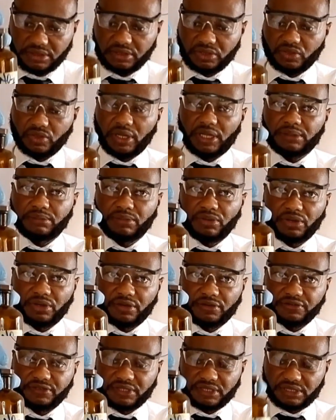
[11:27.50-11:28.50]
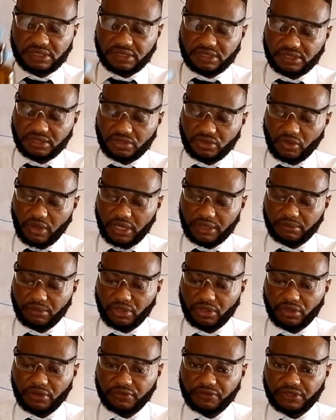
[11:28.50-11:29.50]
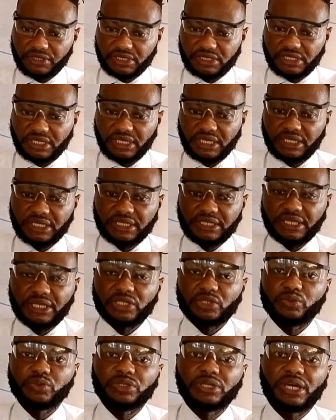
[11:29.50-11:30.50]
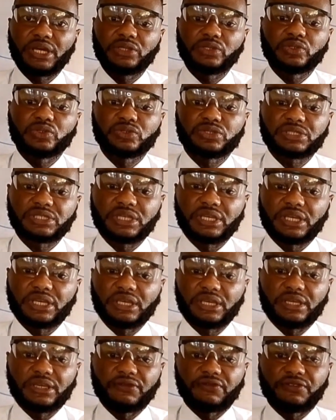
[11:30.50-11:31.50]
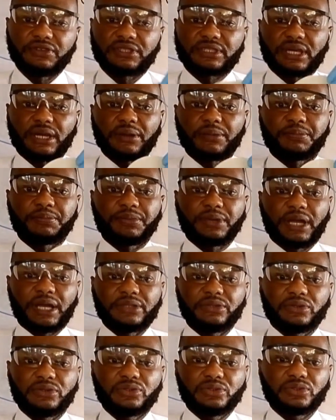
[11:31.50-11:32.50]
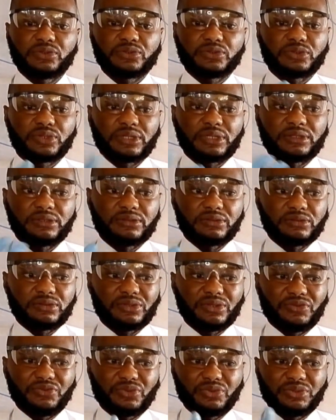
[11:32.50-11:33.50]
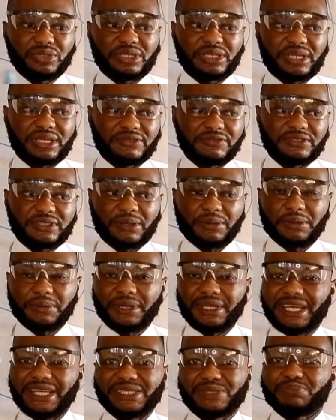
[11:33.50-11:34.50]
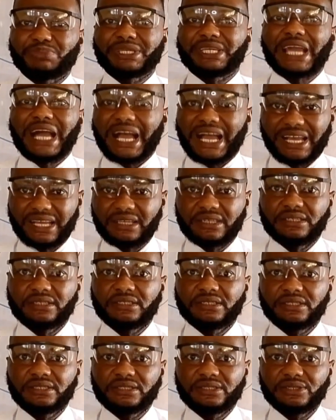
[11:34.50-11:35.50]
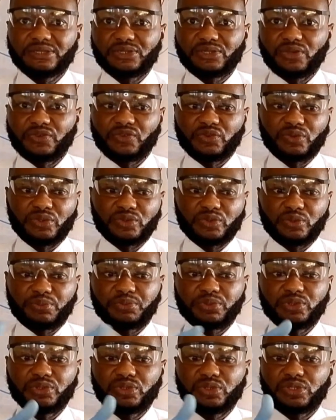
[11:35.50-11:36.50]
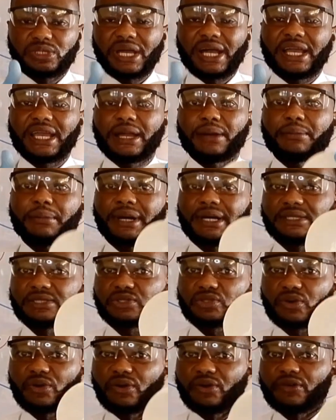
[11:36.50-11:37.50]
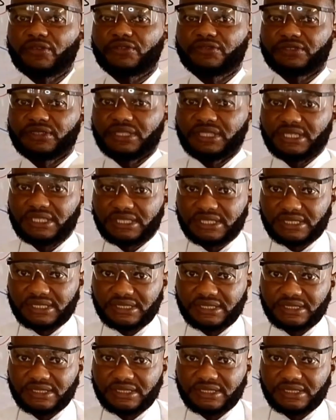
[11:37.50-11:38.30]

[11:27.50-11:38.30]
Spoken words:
You add more of this, then you will not use filter. I don't know if you will get filter paper that is bigger. So if you want to produce higher mass of this.